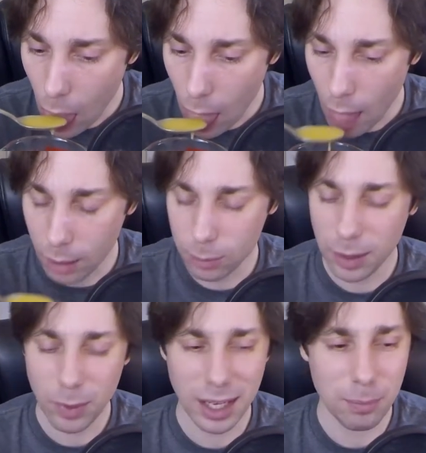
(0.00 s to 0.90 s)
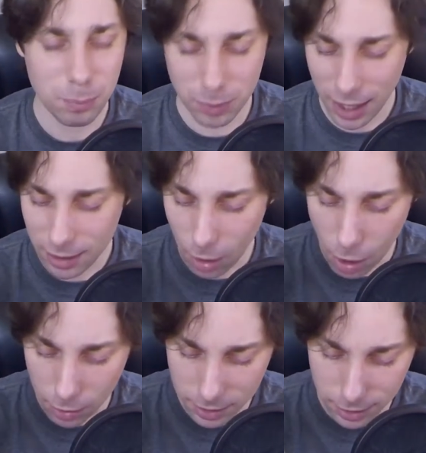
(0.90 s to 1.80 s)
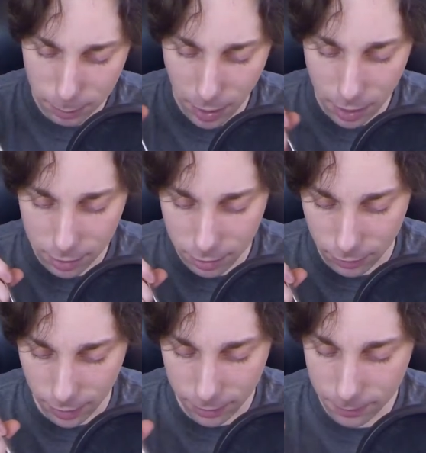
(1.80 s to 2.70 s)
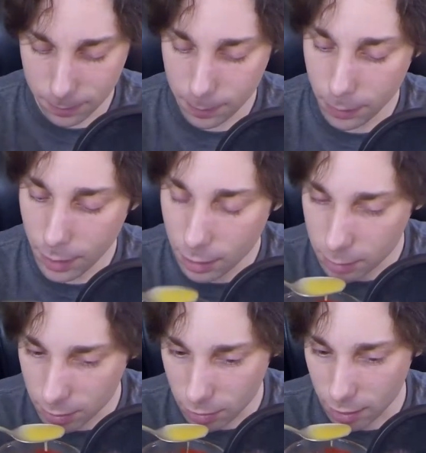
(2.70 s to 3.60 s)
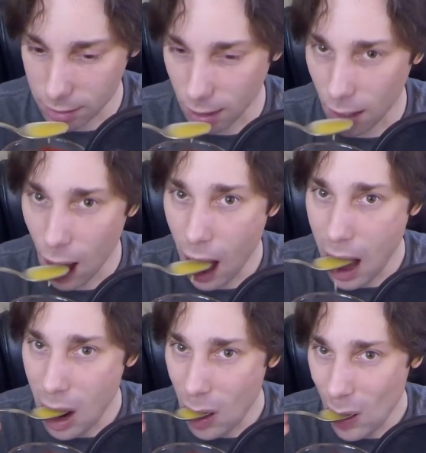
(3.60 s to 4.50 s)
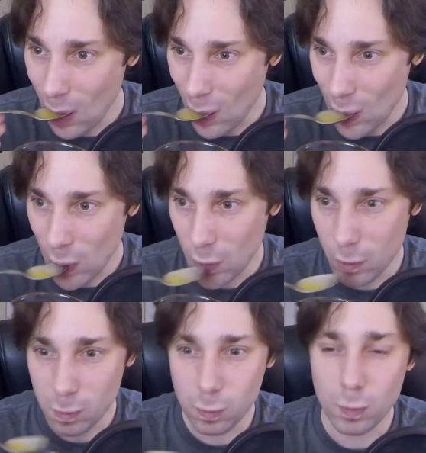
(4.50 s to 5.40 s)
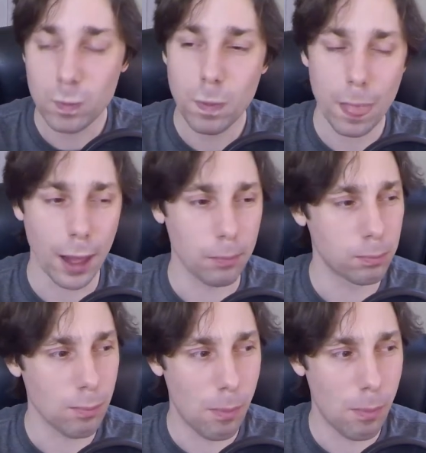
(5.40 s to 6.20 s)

Why do I keep getting the hottest part of it? Let me try this again. Mmm.